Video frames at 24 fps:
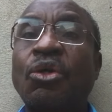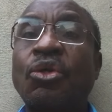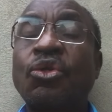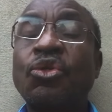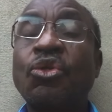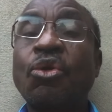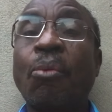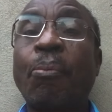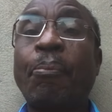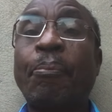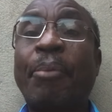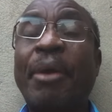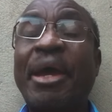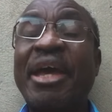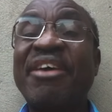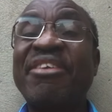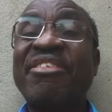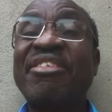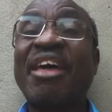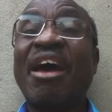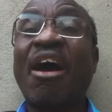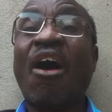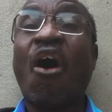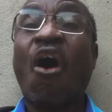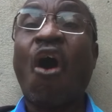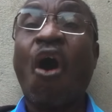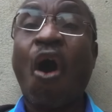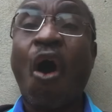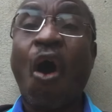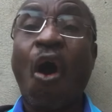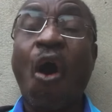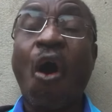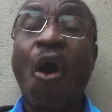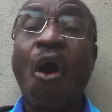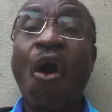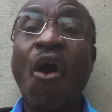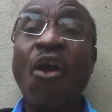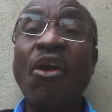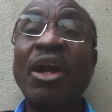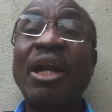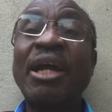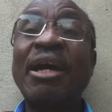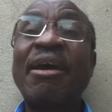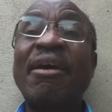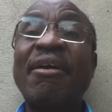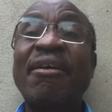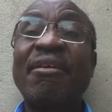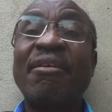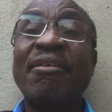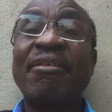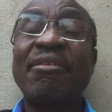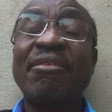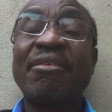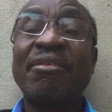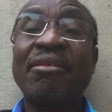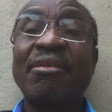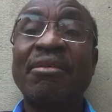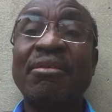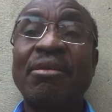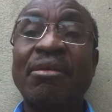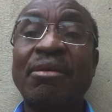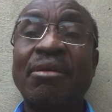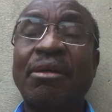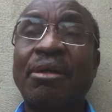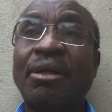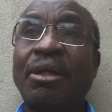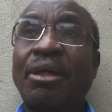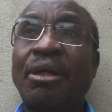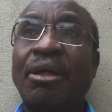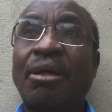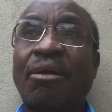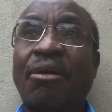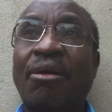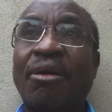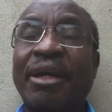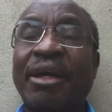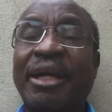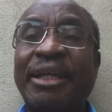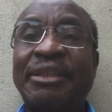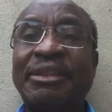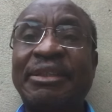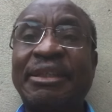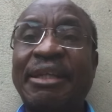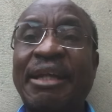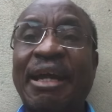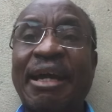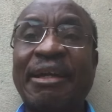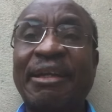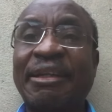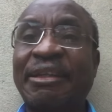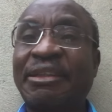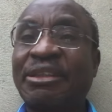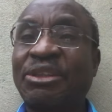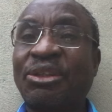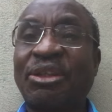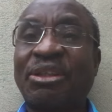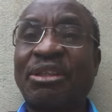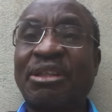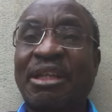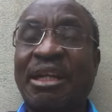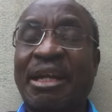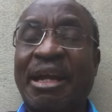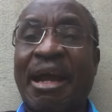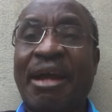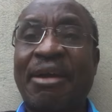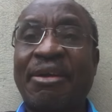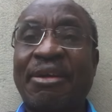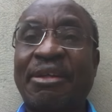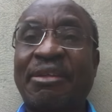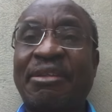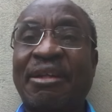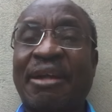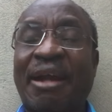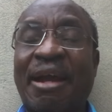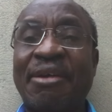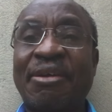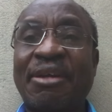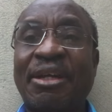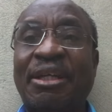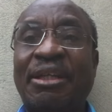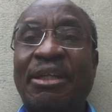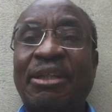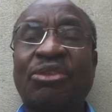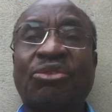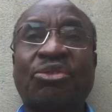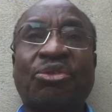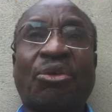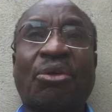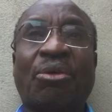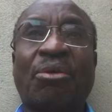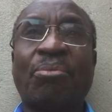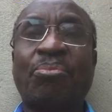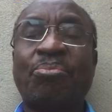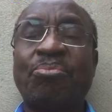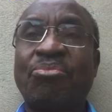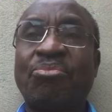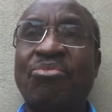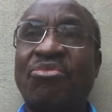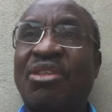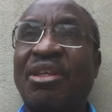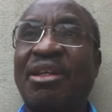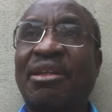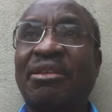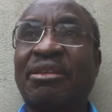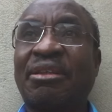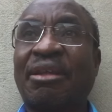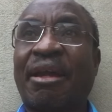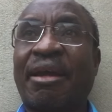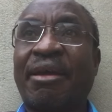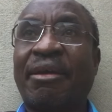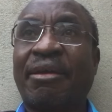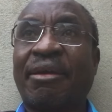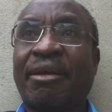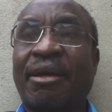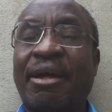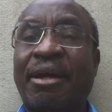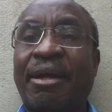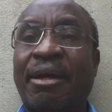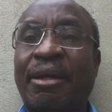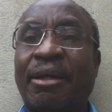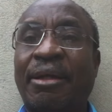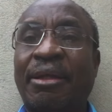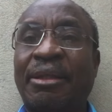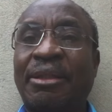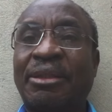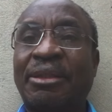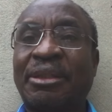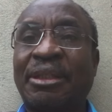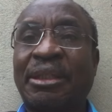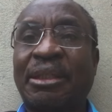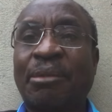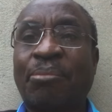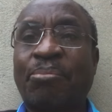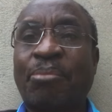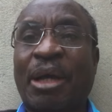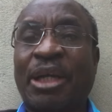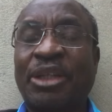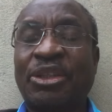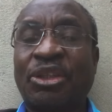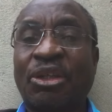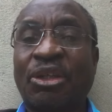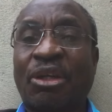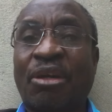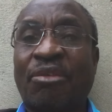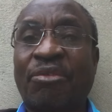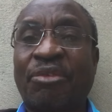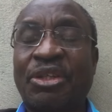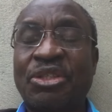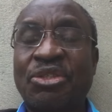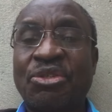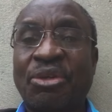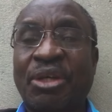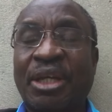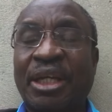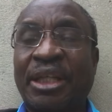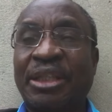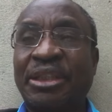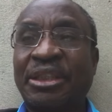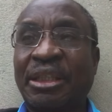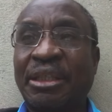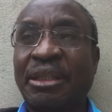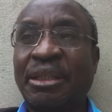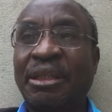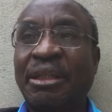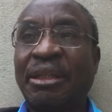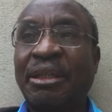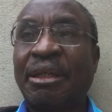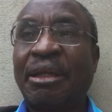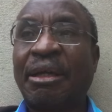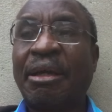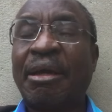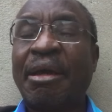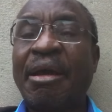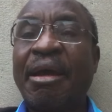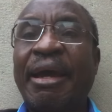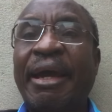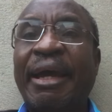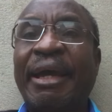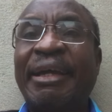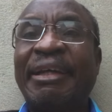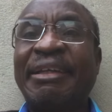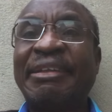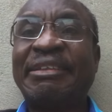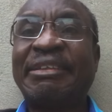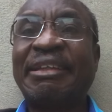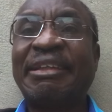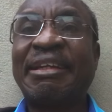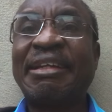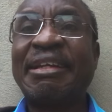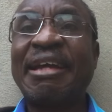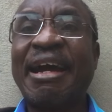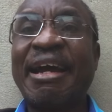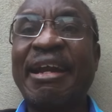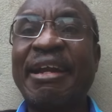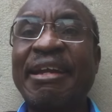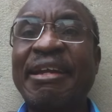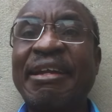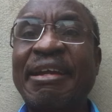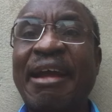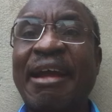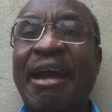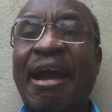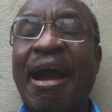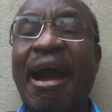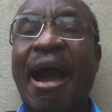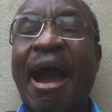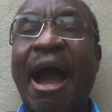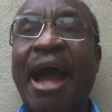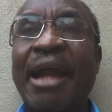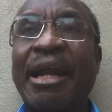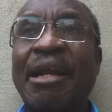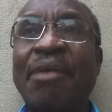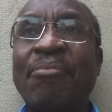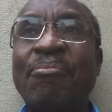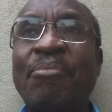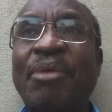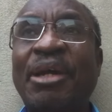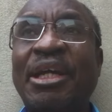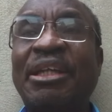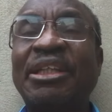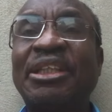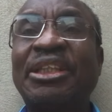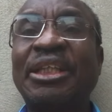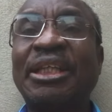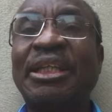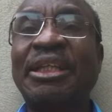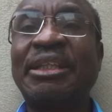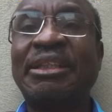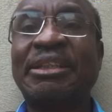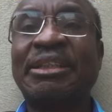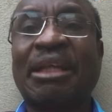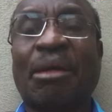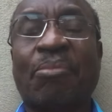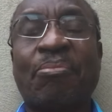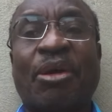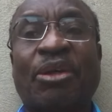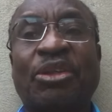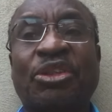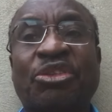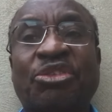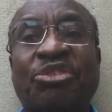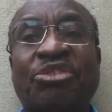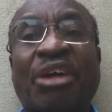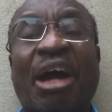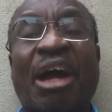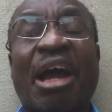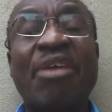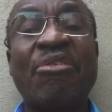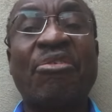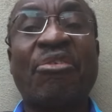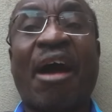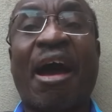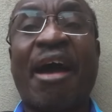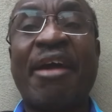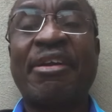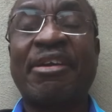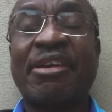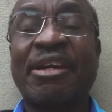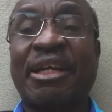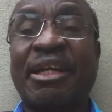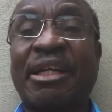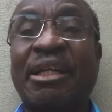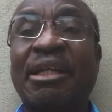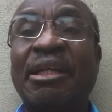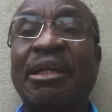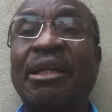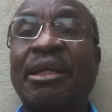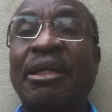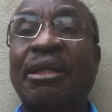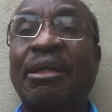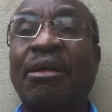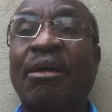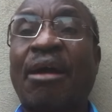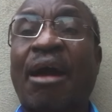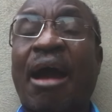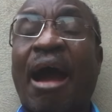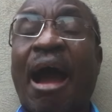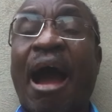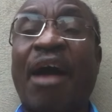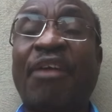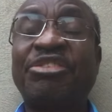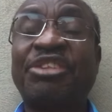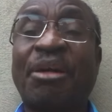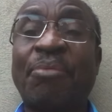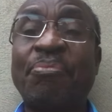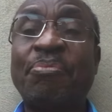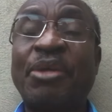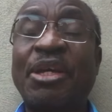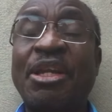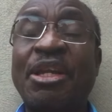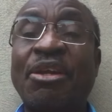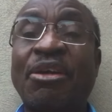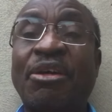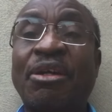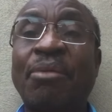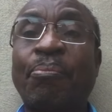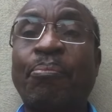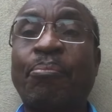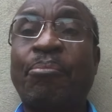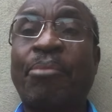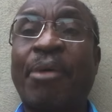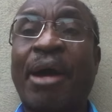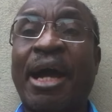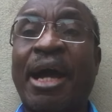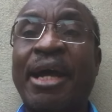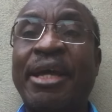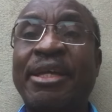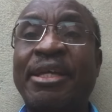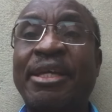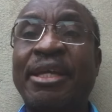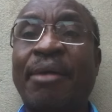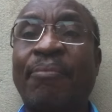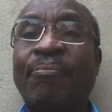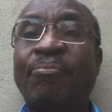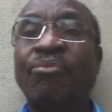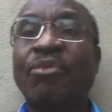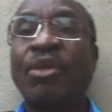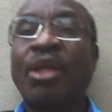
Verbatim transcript: you pay the whole okay engineering is not 300 300 is for things like uh, is it bachelor of education engineering and the medicine is about 500 half a million per year